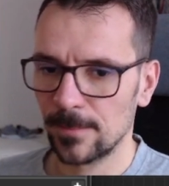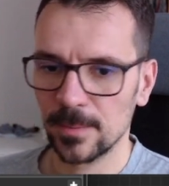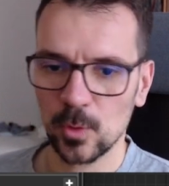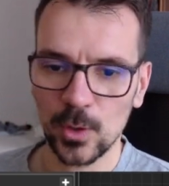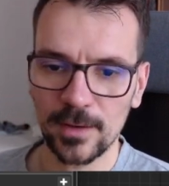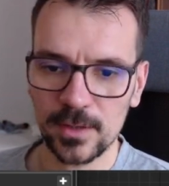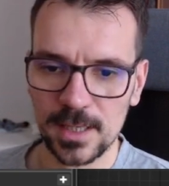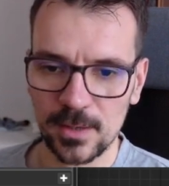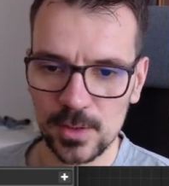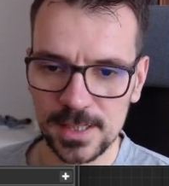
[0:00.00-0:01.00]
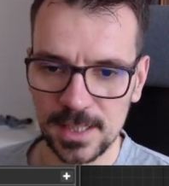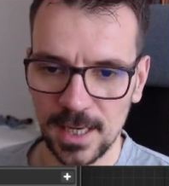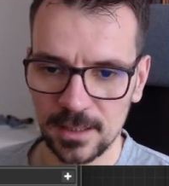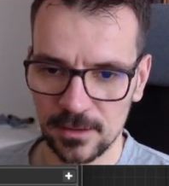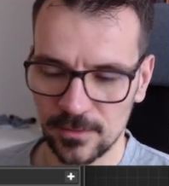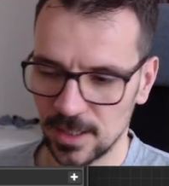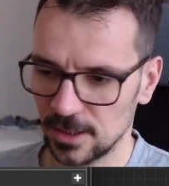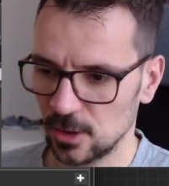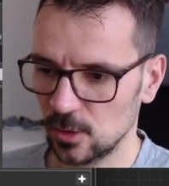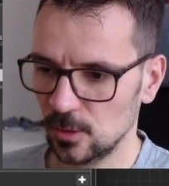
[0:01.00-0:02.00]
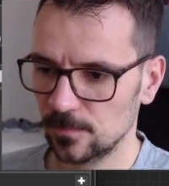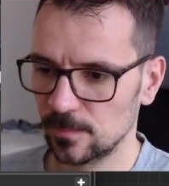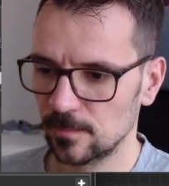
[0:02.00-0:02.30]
We have our slider value,